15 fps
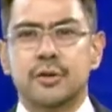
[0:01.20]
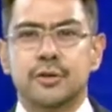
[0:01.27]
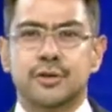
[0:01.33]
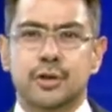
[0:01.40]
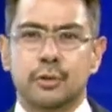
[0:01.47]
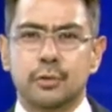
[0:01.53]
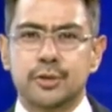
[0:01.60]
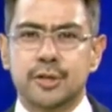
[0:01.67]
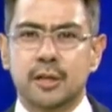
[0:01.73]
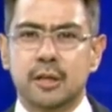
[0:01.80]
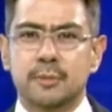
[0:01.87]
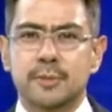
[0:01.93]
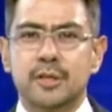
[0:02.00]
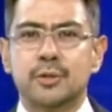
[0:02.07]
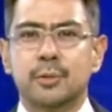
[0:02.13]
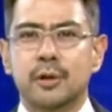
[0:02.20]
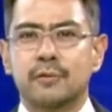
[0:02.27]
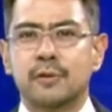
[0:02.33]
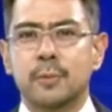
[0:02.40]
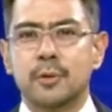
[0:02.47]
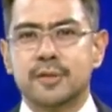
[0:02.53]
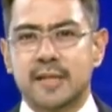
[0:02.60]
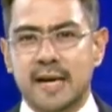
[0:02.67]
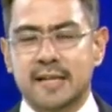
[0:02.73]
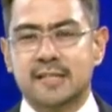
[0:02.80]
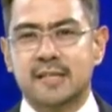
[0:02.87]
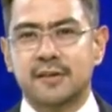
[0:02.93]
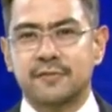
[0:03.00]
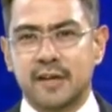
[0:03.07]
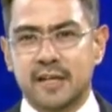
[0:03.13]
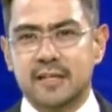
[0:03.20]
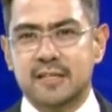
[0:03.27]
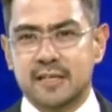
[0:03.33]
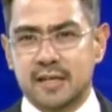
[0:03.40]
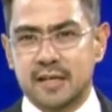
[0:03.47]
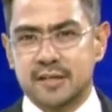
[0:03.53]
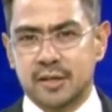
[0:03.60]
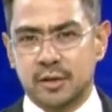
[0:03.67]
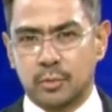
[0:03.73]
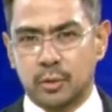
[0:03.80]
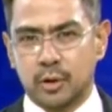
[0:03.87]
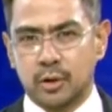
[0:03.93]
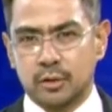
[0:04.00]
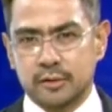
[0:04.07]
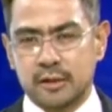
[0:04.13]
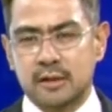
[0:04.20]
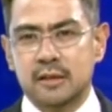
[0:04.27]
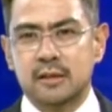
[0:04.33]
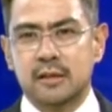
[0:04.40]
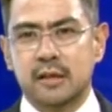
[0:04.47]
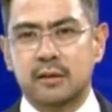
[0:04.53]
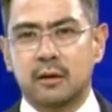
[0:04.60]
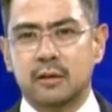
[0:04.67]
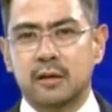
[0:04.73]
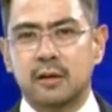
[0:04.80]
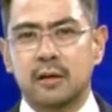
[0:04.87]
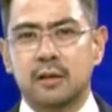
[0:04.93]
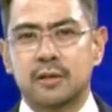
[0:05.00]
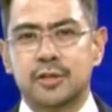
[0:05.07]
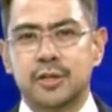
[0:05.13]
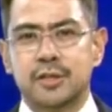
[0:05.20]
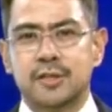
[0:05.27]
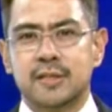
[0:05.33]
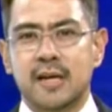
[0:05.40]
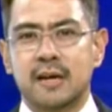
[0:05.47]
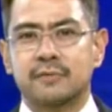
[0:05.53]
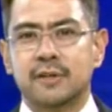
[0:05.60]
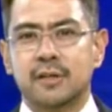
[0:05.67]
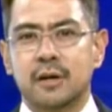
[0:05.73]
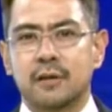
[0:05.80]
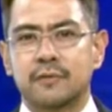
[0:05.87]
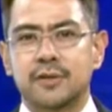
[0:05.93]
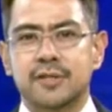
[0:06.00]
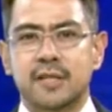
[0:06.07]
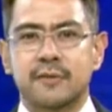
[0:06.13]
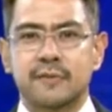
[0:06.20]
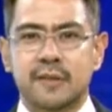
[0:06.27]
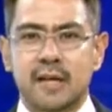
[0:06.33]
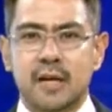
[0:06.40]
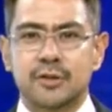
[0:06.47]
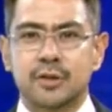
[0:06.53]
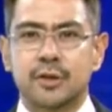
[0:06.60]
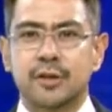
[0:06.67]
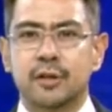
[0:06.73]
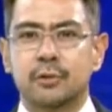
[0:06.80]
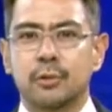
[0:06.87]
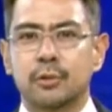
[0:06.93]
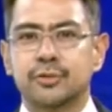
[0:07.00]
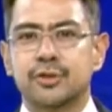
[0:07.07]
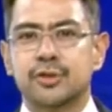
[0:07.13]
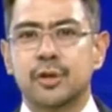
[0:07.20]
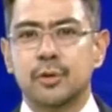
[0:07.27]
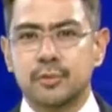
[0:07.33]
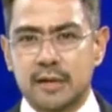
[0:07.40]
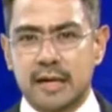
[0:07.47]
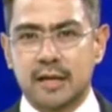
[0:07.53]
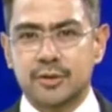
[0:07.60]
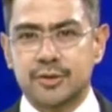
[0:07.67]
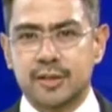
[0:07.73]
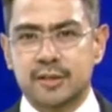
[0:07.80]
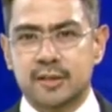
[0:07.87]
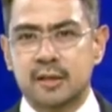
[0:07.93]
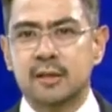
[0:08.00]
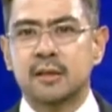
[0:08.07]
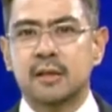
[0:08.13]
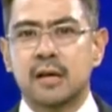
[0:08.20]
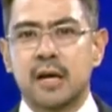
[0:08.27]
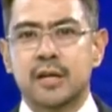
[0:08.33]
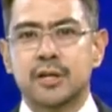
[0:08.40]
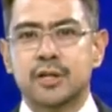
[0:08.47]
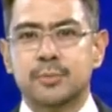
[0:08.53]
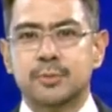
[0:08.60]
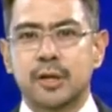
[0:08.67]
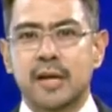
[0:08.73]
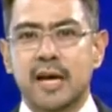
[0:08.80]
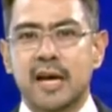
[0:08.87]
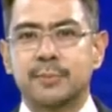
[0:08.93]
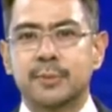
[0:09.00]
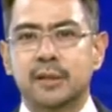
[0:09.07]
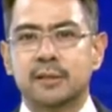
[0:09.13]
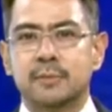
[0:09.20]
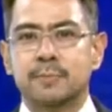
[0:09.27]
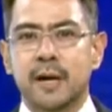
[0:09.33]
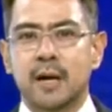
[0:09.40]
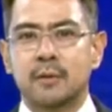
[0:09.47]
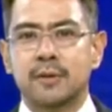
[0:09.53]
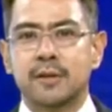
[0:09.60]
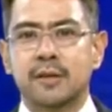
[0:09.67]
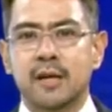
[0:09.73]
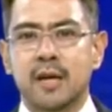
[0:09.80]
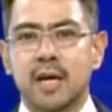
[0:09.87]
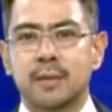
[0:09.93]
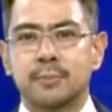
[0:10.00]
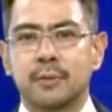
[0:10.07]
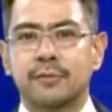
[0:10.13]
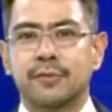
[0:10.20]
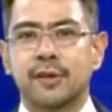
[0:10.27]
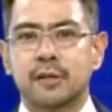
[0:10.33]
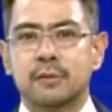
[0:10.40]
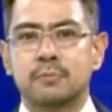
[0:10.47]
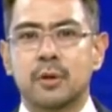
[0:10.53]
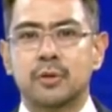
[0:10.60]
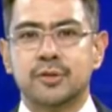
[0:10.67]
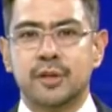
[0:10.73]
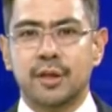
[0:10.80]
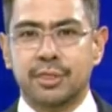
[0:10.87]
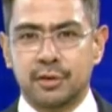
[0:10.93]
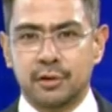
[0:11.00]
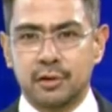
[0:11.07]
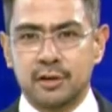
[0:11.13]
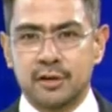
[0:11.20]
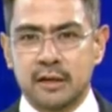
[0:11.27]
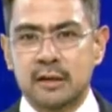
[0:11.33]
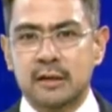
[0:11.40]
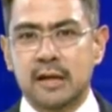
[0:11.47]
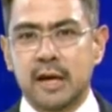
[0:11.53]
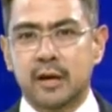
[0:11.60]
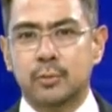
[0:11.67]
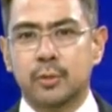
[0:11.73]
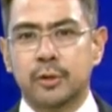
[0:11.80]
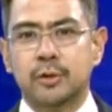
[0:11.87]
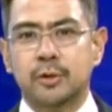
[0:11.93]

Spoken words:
Jerusalem is one of the most excavated cities in the world, and archaeologists have uncovered 7,000-year-old stone houses, an Egyptian amulet bearing the name of Thutmose III, and what